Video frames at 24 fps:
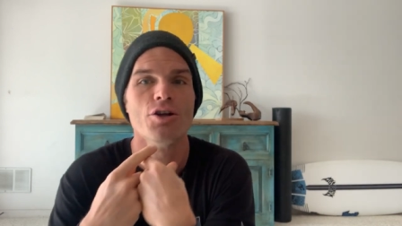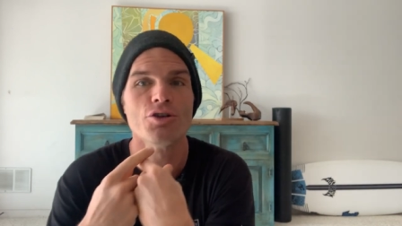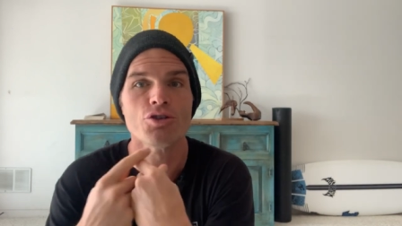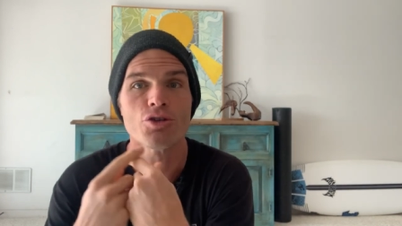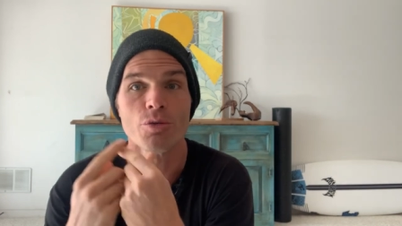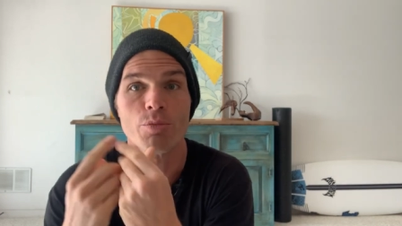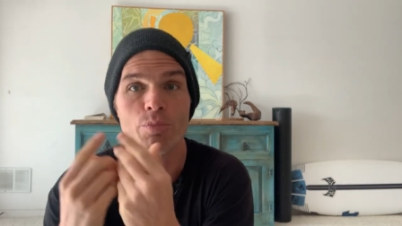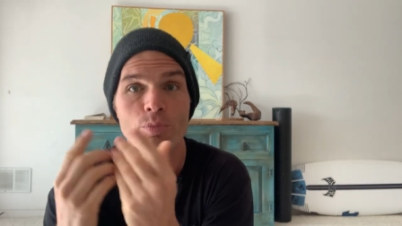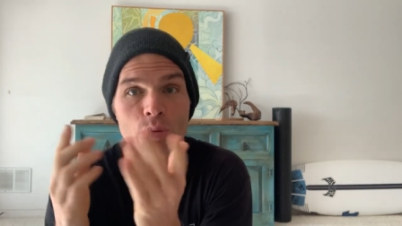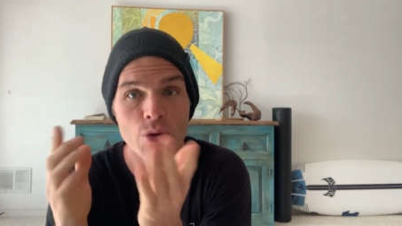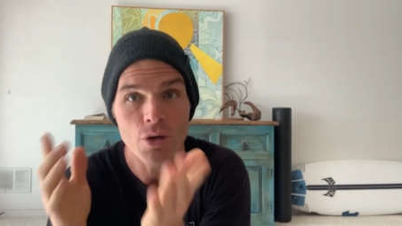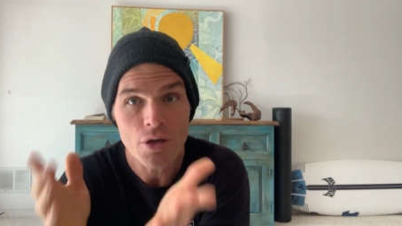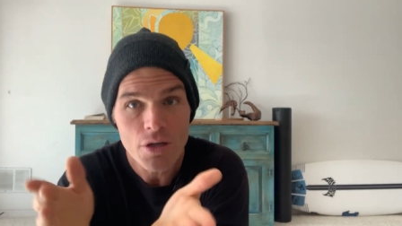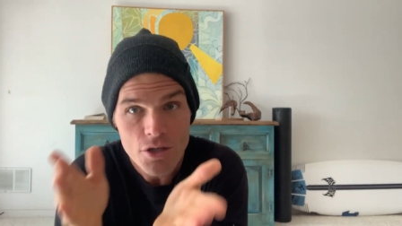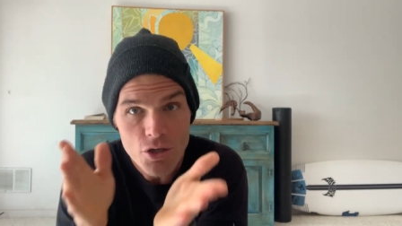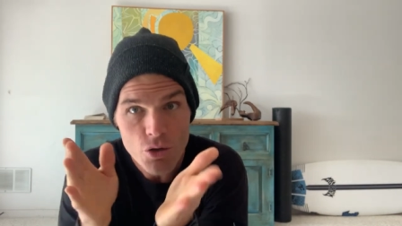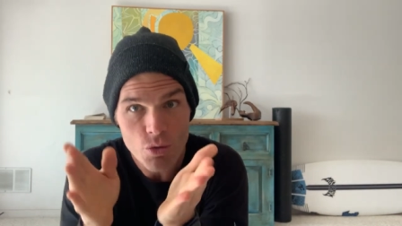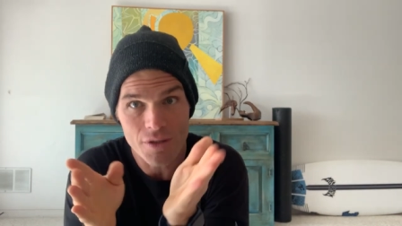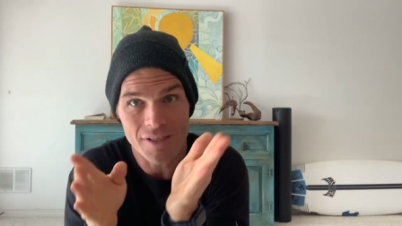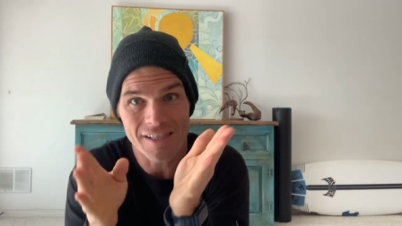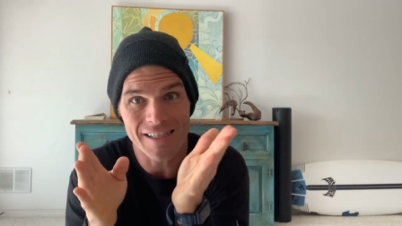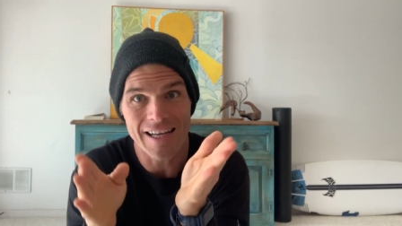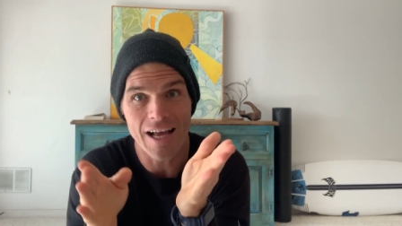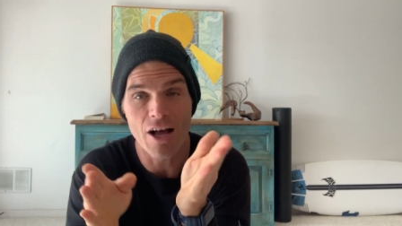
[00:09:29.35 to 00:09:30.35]
to put
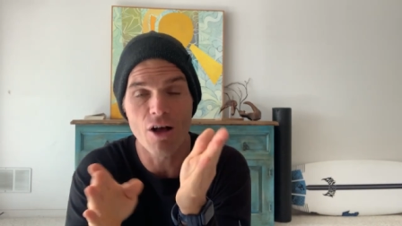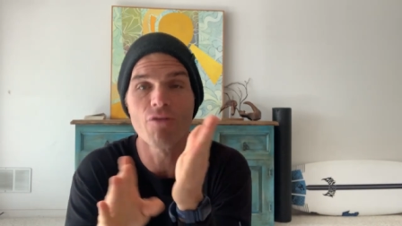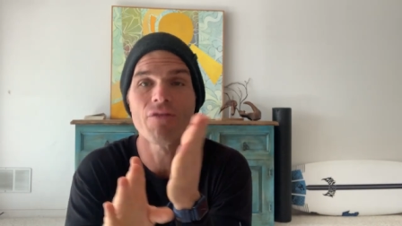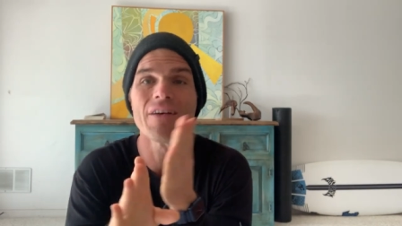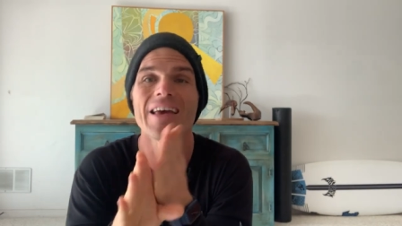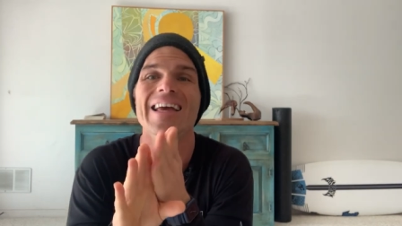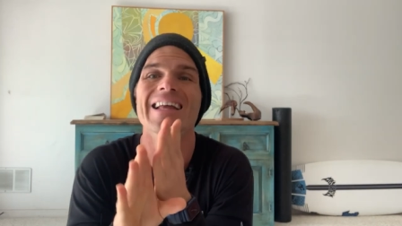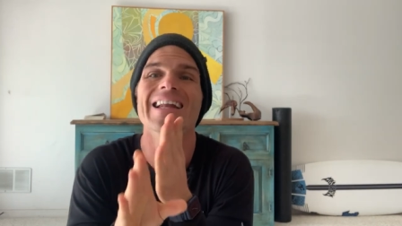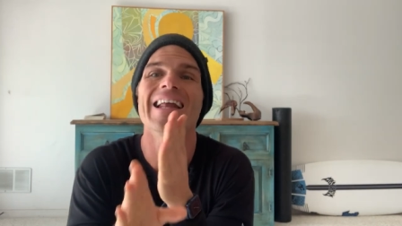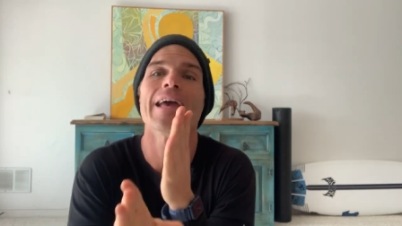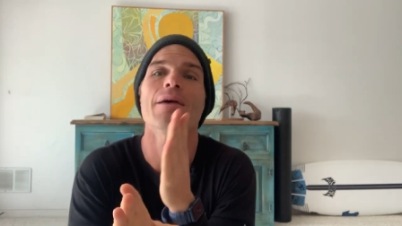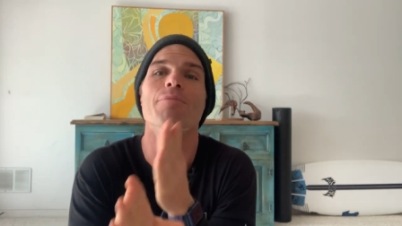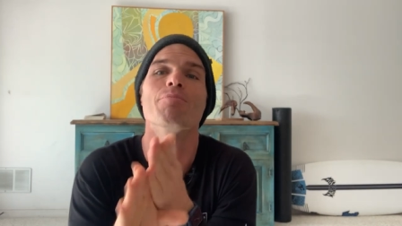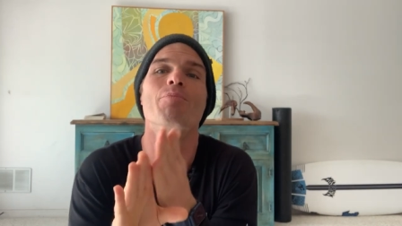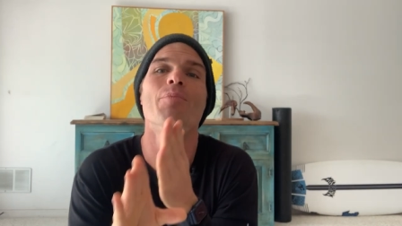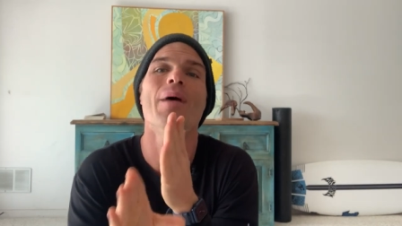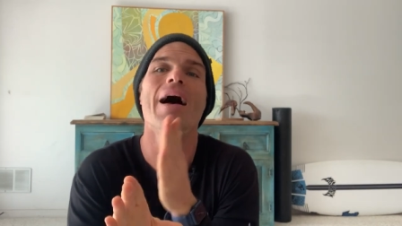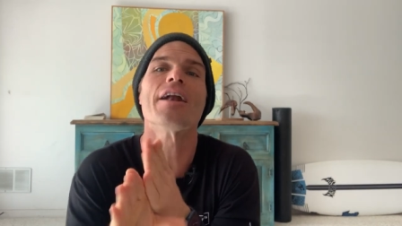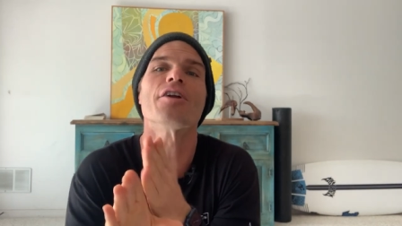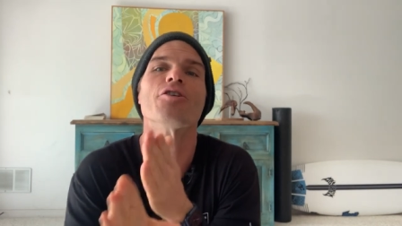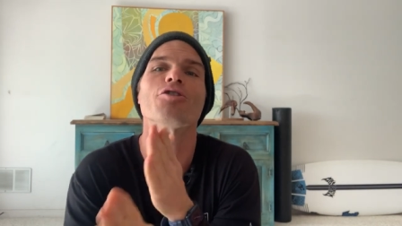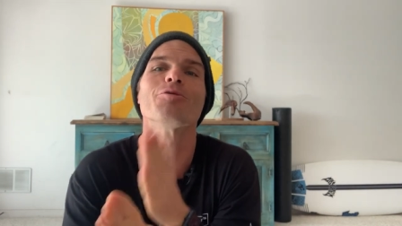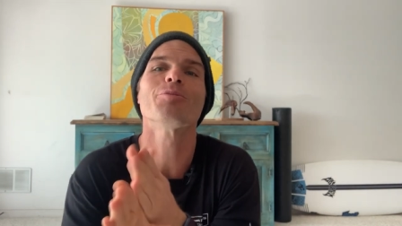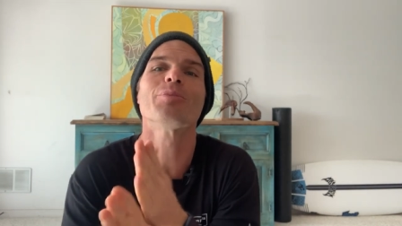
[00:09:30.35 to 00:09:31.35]
yourself in a
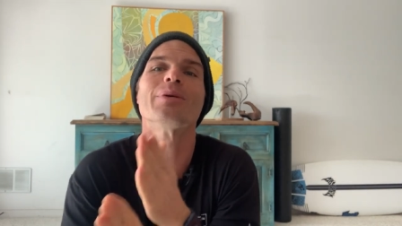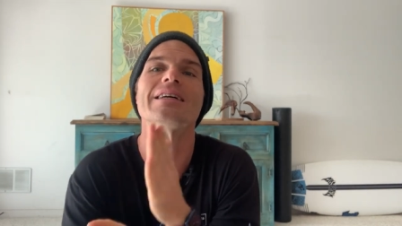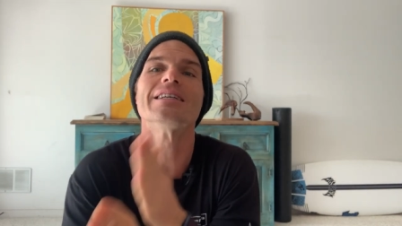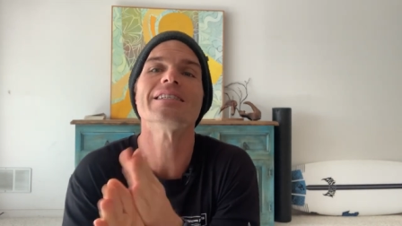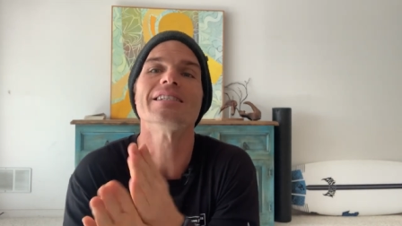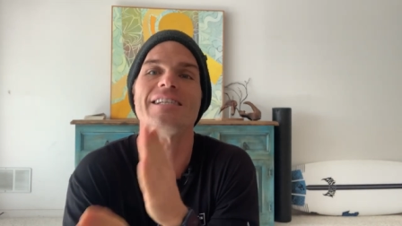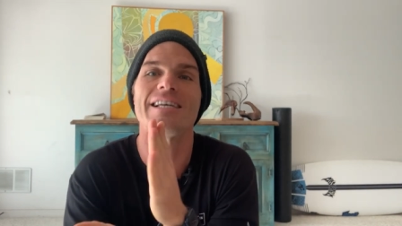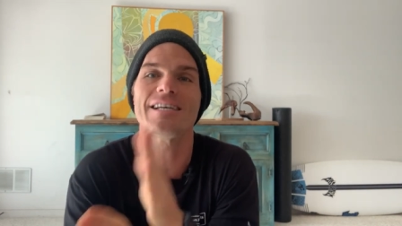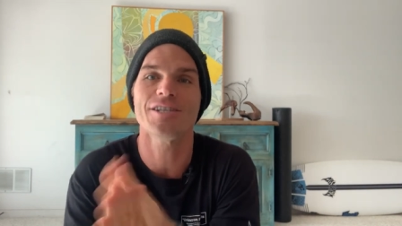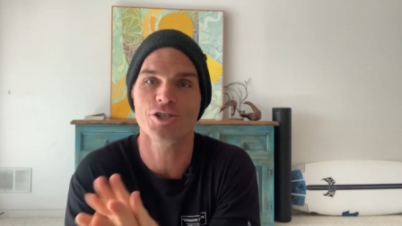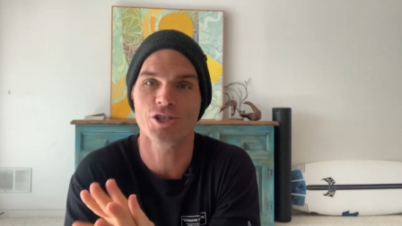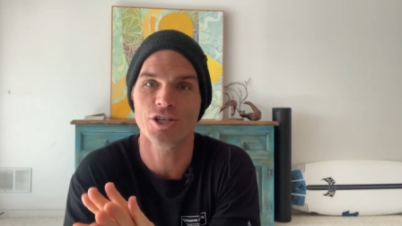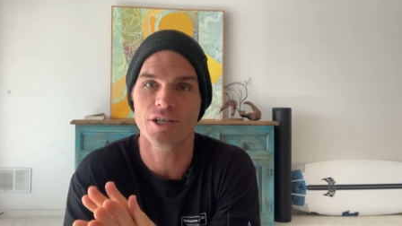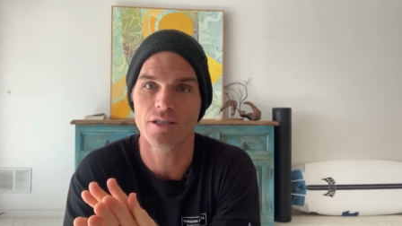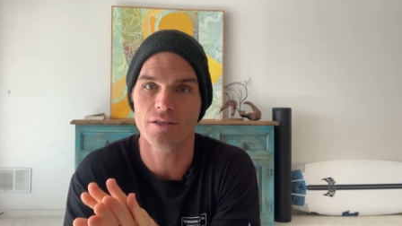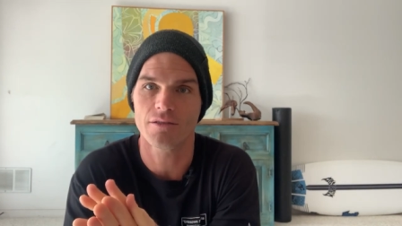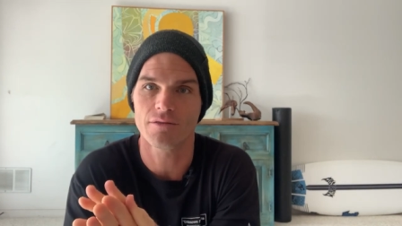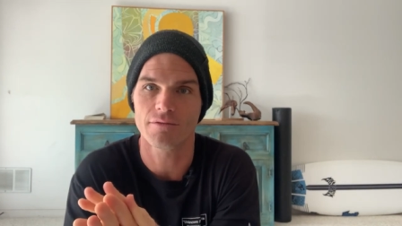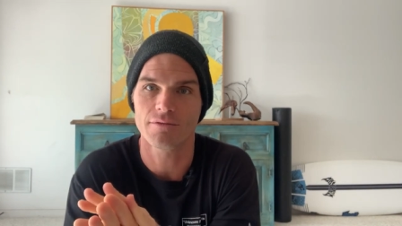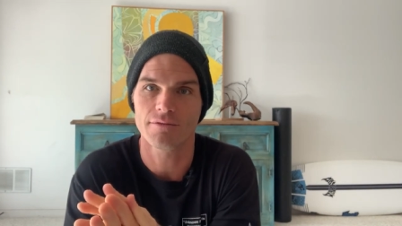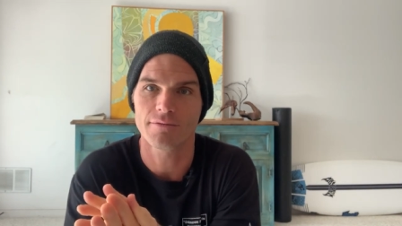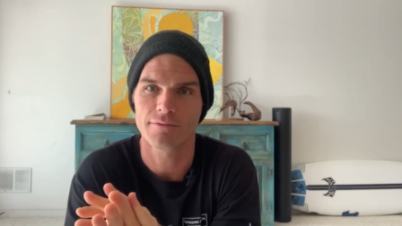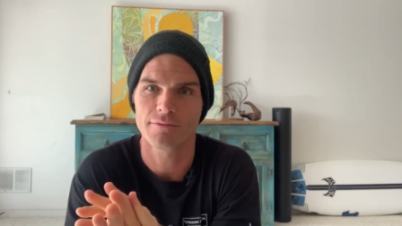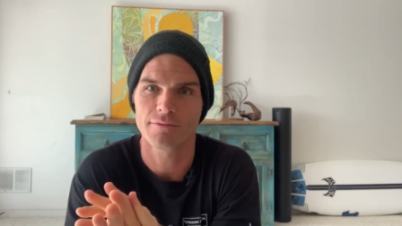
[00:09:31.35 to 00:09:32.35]
better position